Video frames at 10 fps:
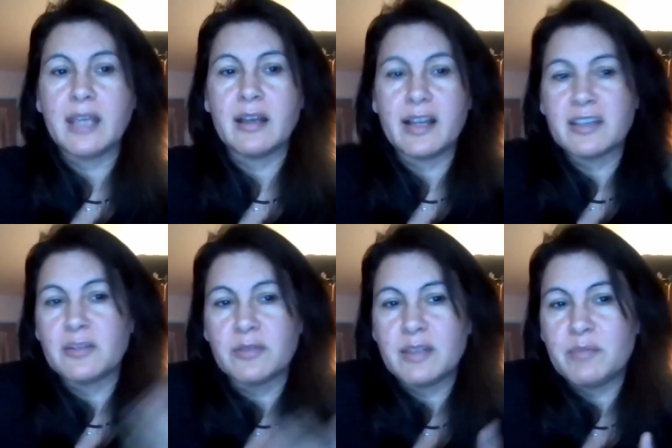I can
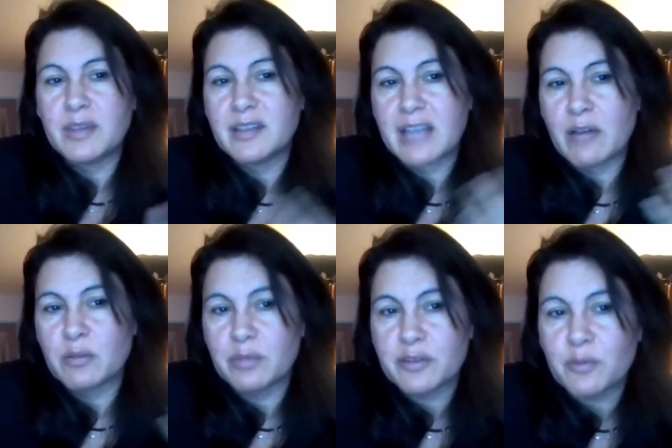only be
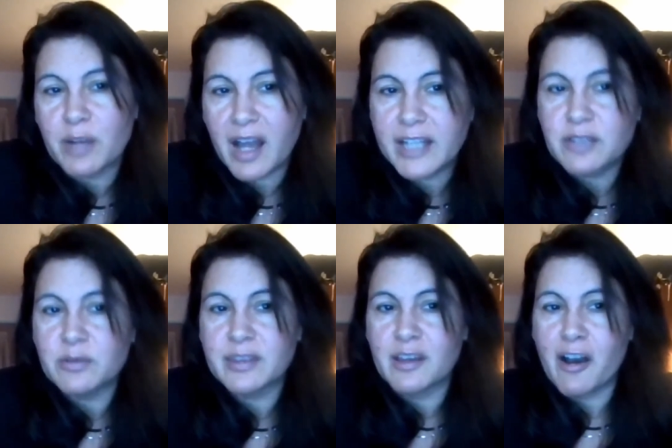accountable to what I do
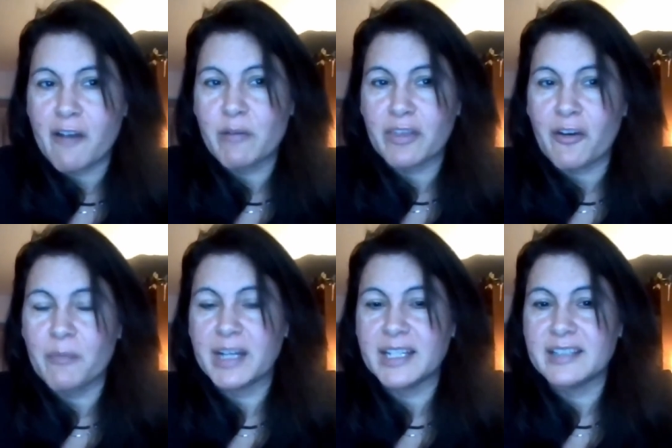with the, with our
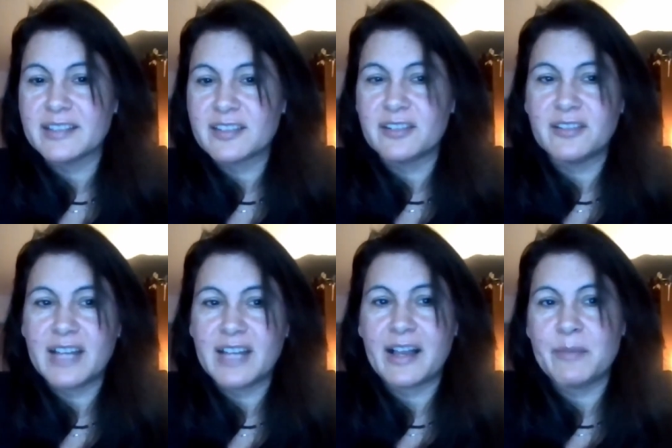money. So
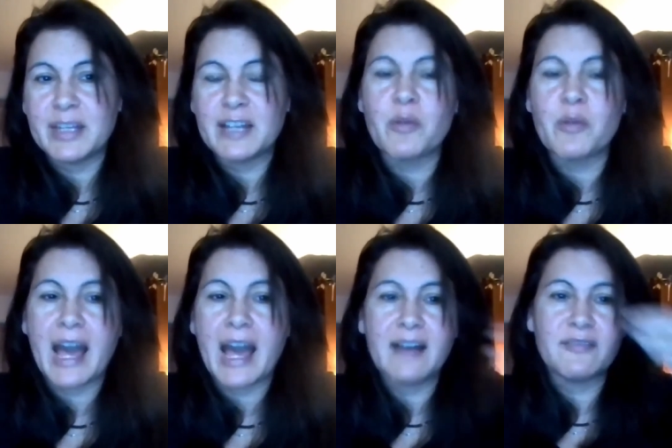I mean, I don't
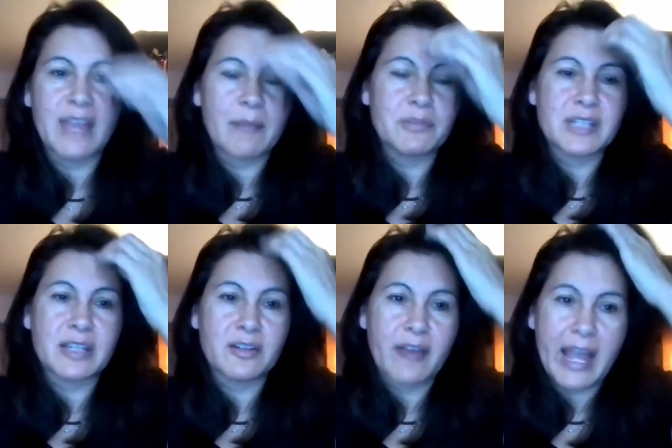have that
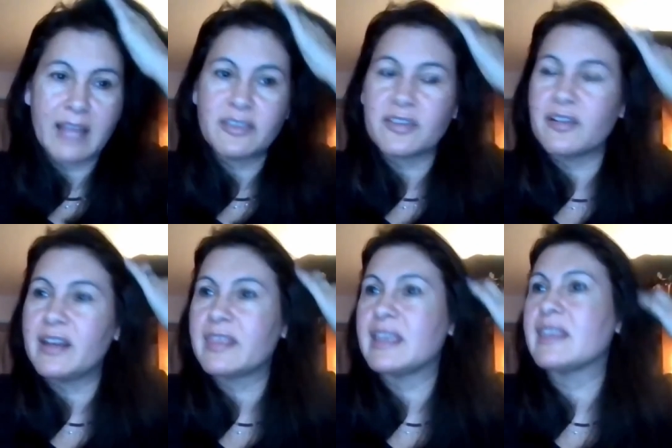particular answer.
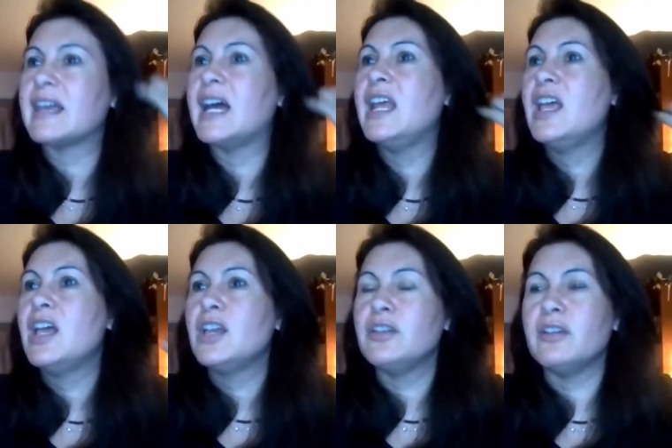I think that
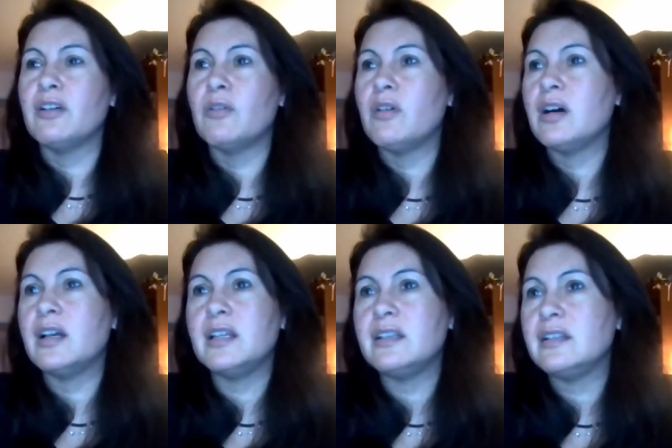you know,
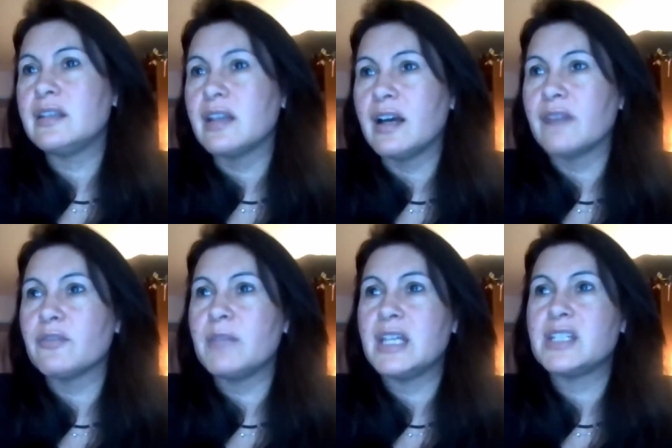the
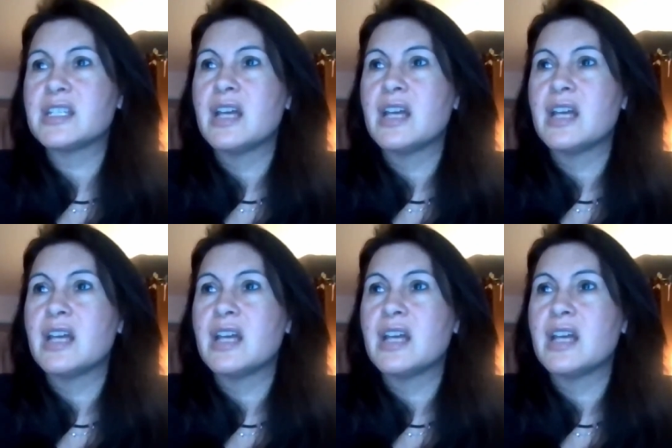government.